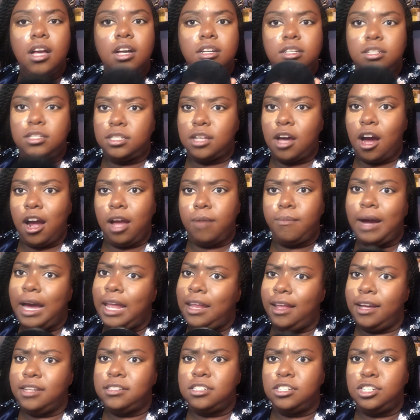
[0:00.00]
Sorry, my
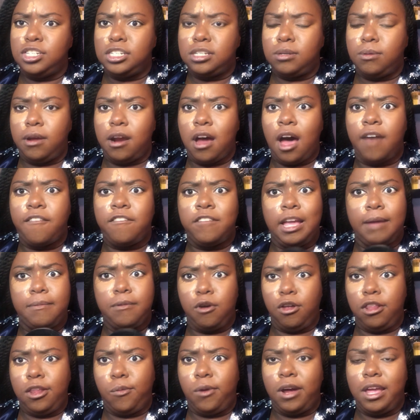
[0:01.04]
Alexa just went off and I'm the
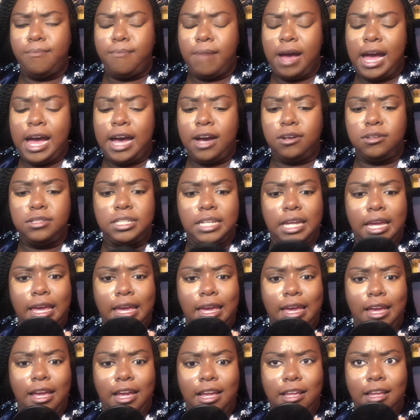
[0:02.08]
only one in my house,
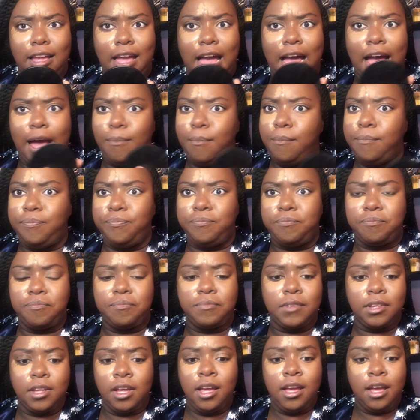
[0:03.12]
and I'm
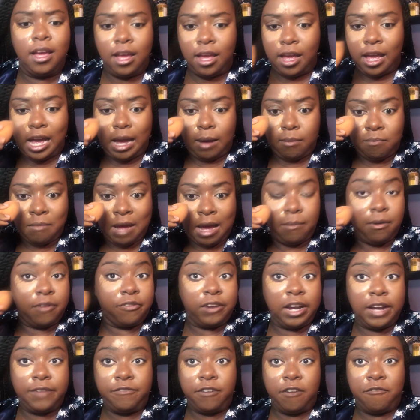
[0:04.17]

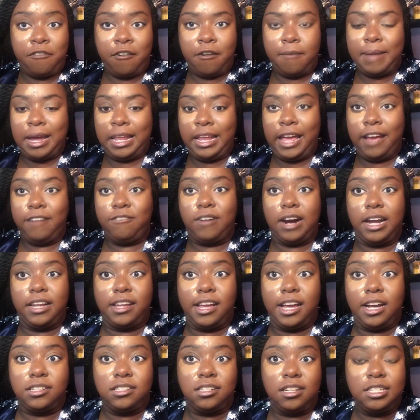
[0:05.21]
afraid for my life right
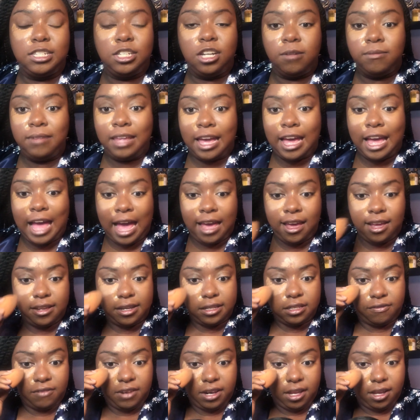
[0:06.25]
now. So let's hope that I get
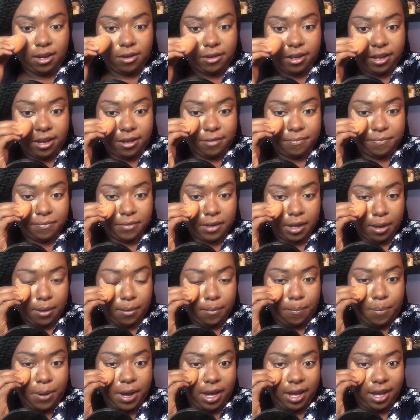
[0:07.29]
this video done.
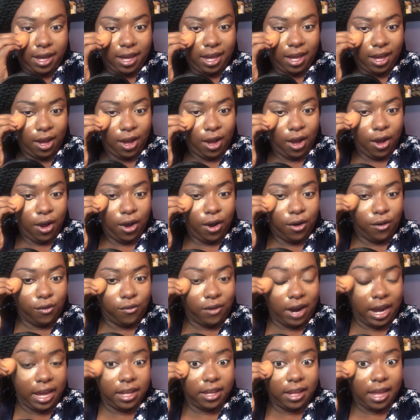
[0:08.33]
But
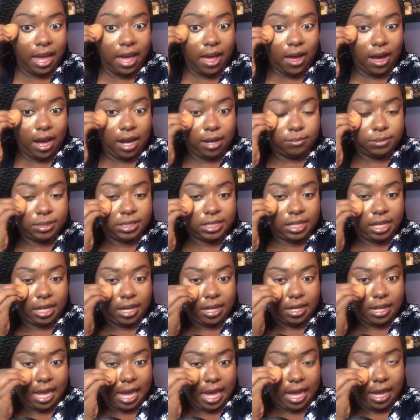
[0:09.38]
right now I'm
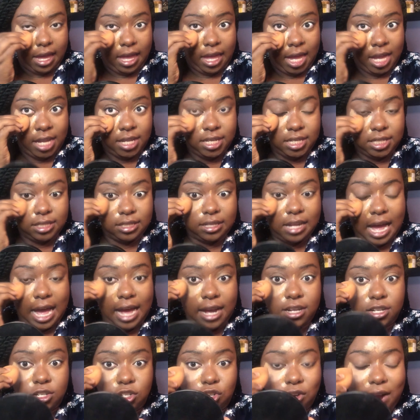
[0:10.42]
seeing that it does
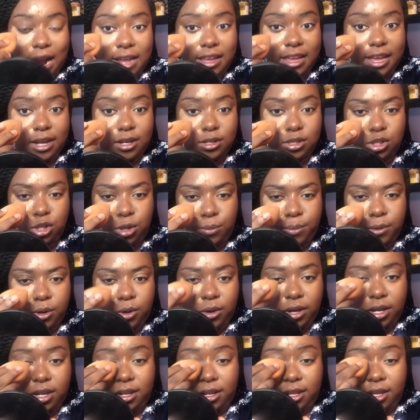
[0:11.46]
not dry down super
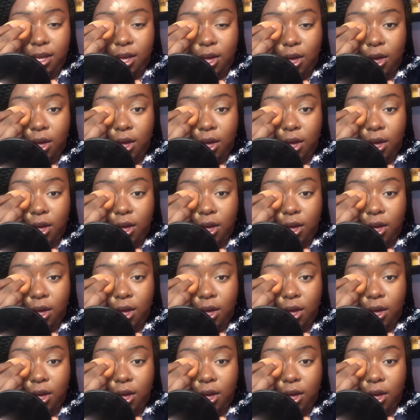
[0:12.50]
quickly,